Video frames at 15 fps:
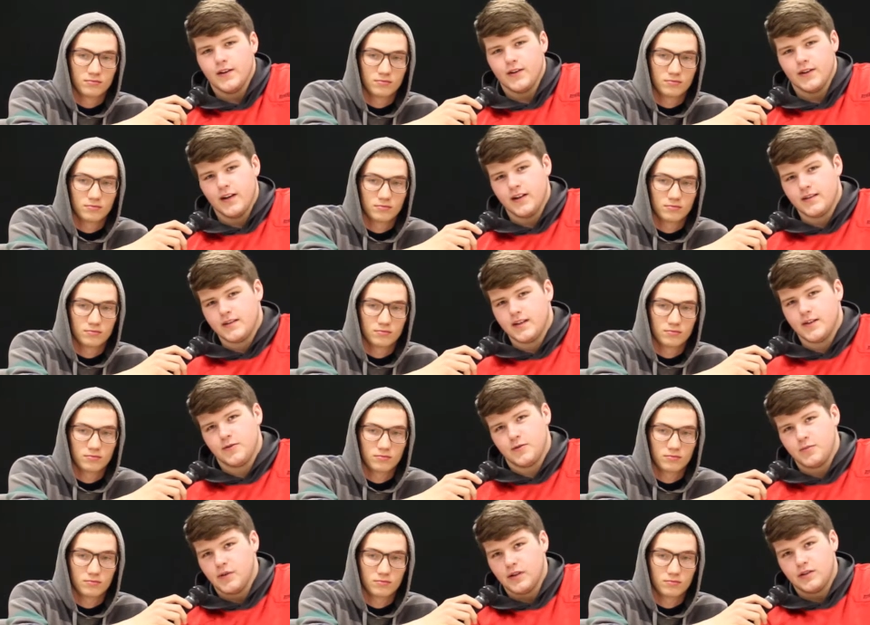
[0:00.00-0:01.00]
Speaker 1: the United
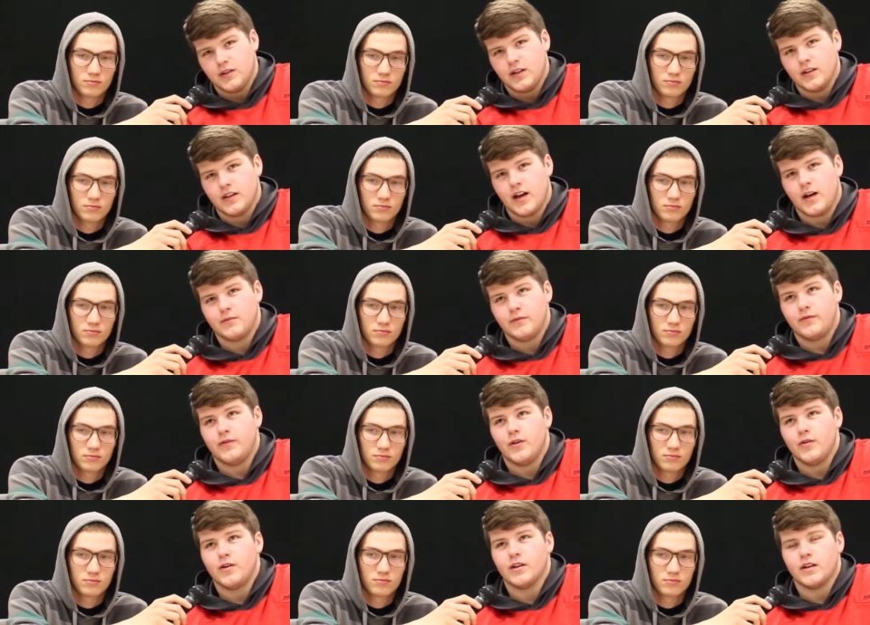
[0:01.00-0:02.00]
States was built on the
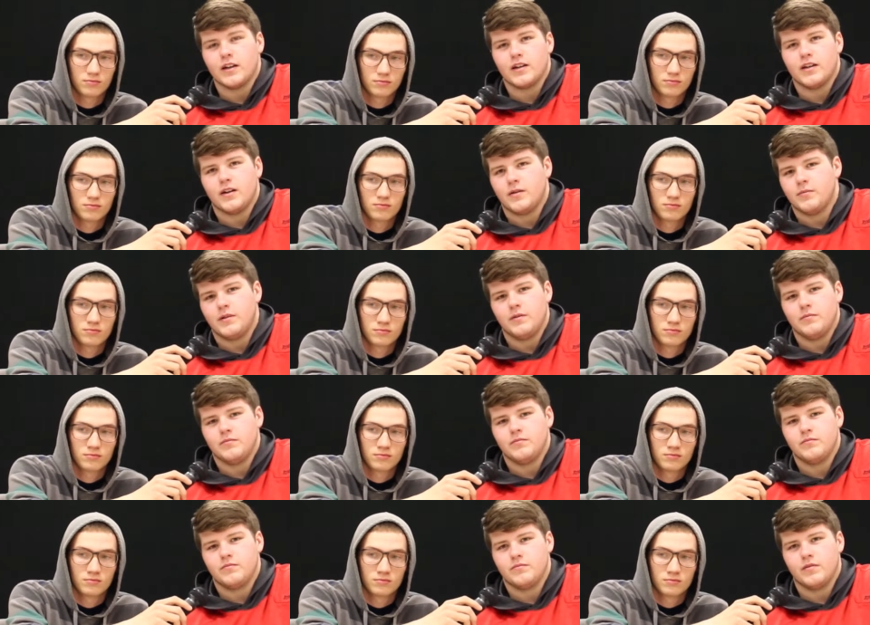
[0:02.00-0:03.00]
common folk. I'd like to help
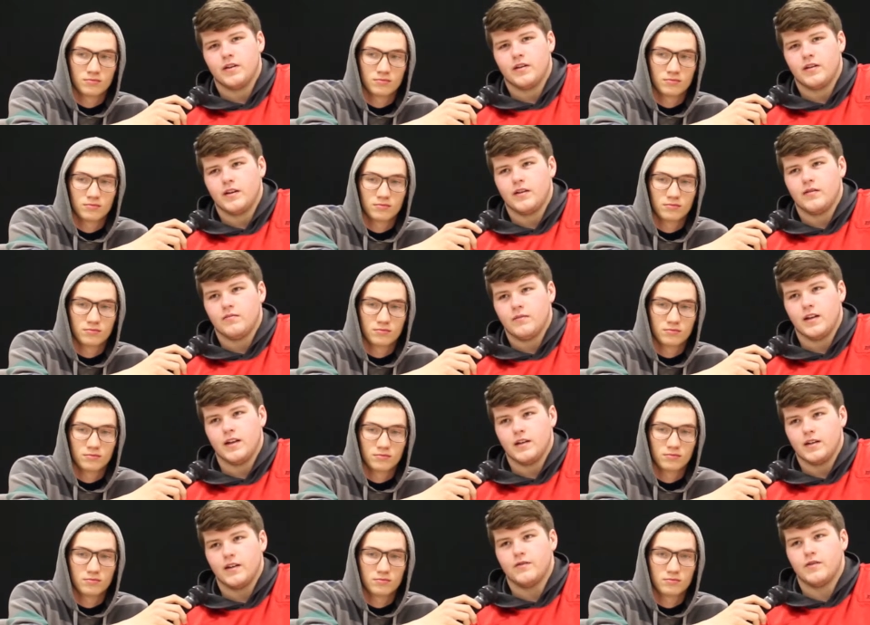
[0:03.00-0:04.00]
them
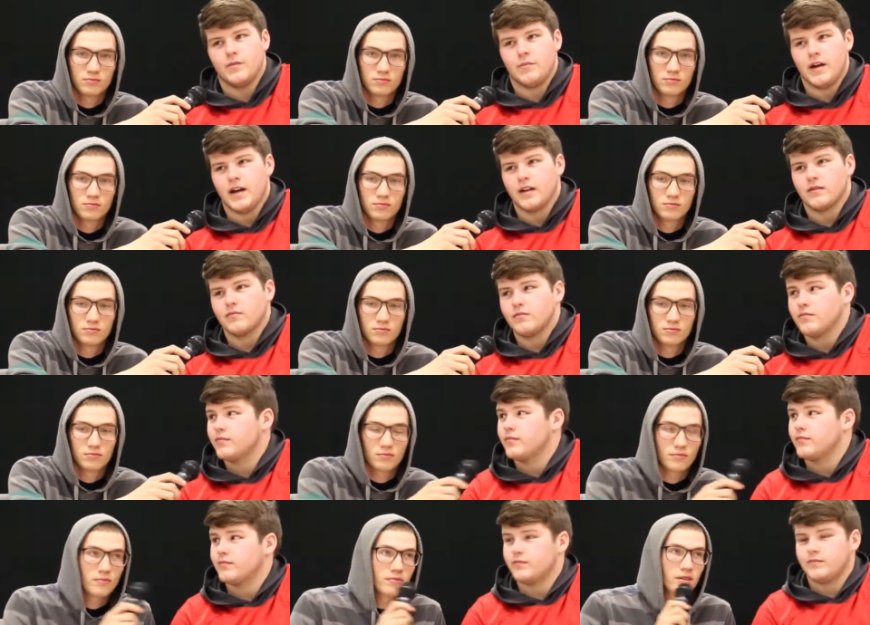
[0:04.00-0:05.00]
and give some back.
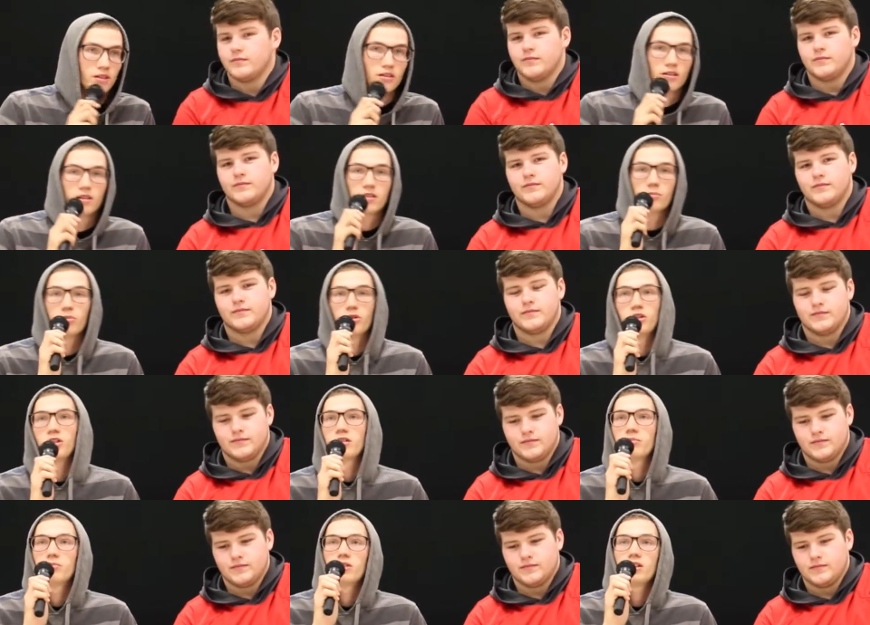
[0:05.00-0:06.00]
Speaker 2: That's a
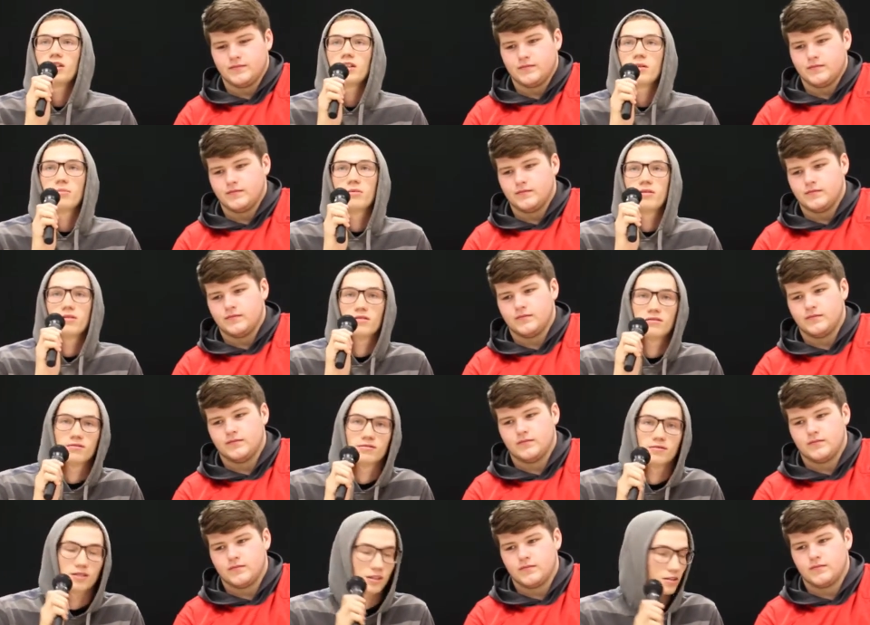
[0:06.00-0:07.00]
pretty, pretty in-depth
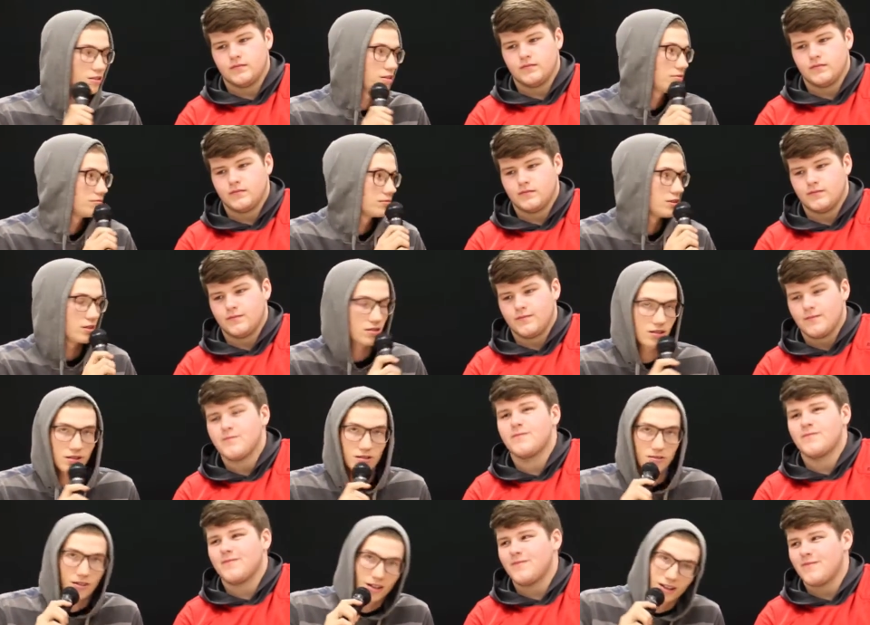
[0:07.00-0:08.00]
thing, dude. That's
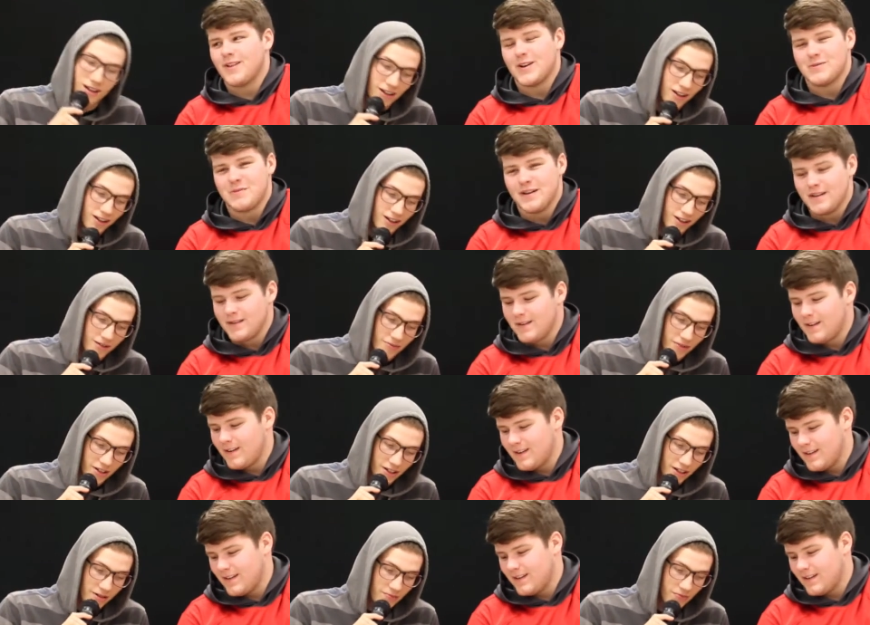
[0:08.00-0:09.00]
nice.
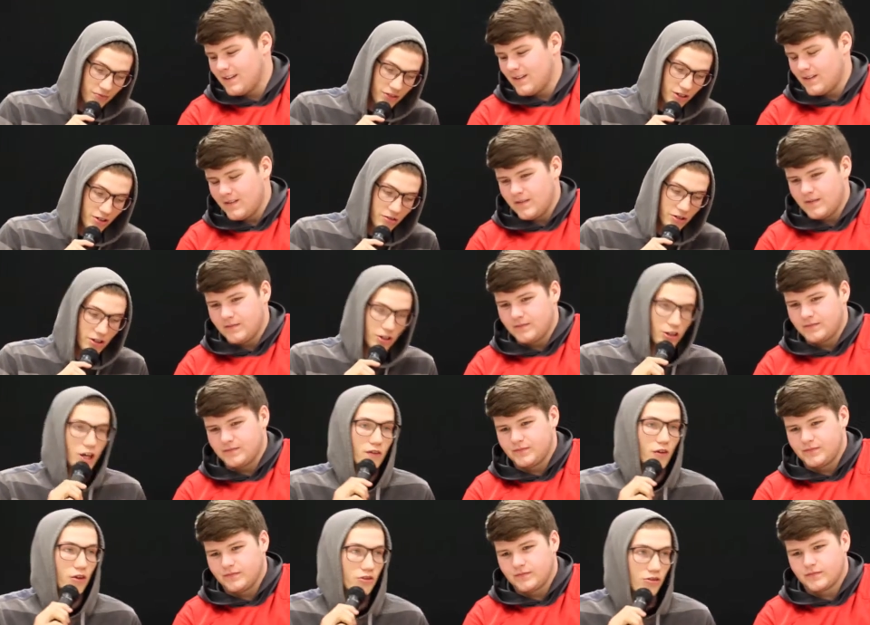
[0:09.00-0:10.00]
um, so
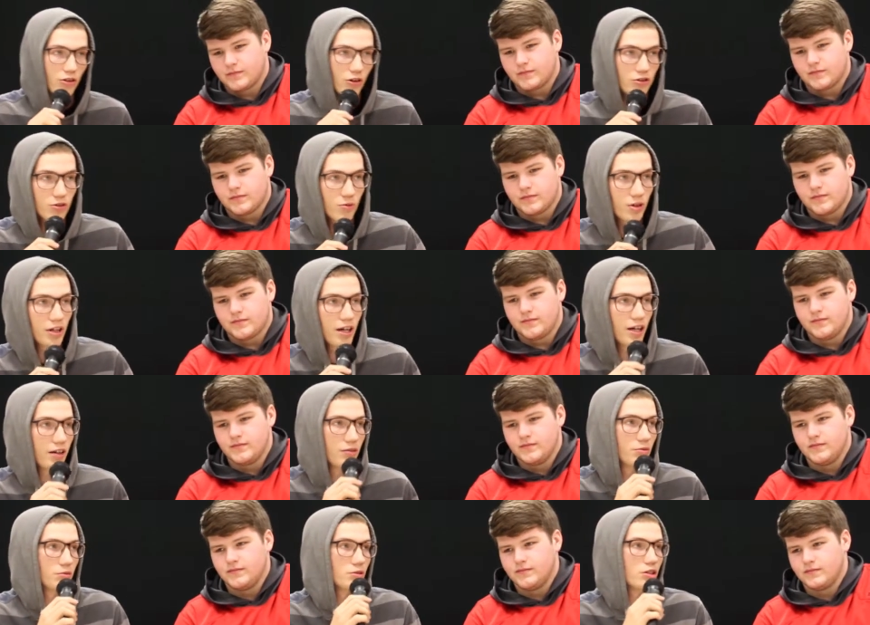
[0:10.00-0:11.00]
you have all those goals and
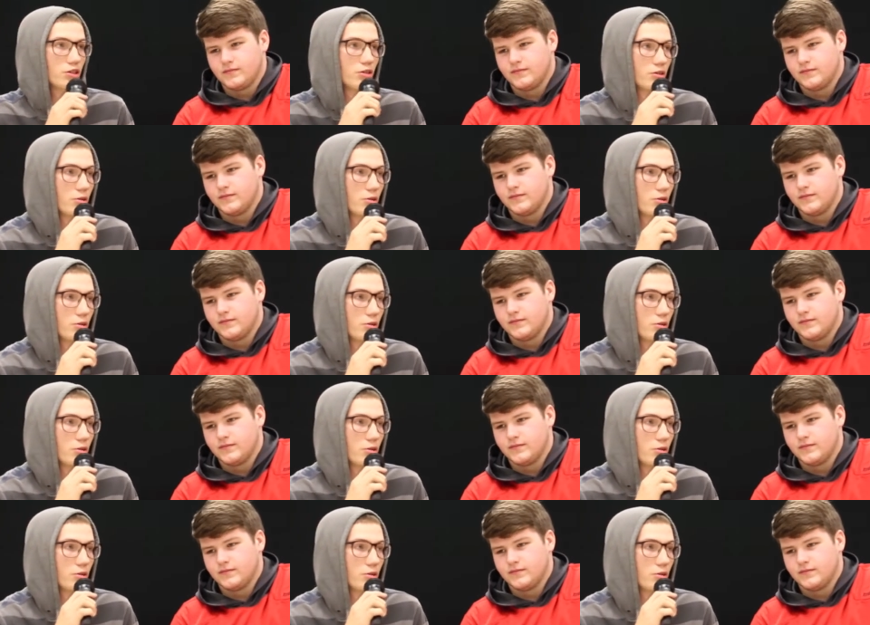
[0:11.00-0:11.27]
whatnot, and
Speaker 1: you know